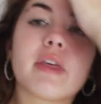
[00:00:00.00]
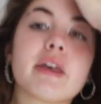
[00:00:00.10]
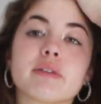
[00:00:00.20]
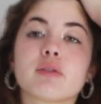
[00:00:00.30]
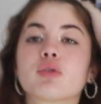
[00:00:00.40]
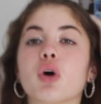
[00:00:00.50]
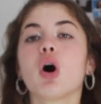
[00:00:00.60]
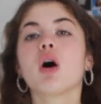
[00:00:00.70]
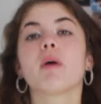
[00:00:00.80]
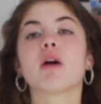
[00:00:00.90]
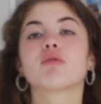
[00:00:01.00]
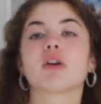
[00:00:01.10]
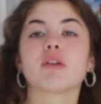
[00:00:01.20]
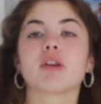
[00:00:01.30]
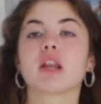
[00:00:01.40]
this top I
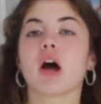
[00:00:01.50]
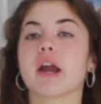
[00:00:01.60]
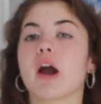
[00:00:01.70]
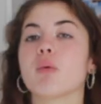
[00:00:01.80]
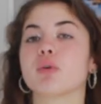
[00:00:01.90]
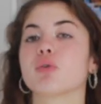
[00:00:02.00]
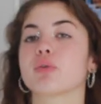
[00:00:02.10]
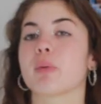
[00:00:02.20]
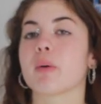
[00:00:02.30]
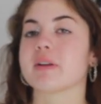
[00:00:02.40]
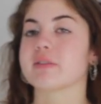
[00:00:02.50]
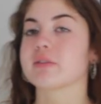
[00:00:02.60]
really, really like. I would not probably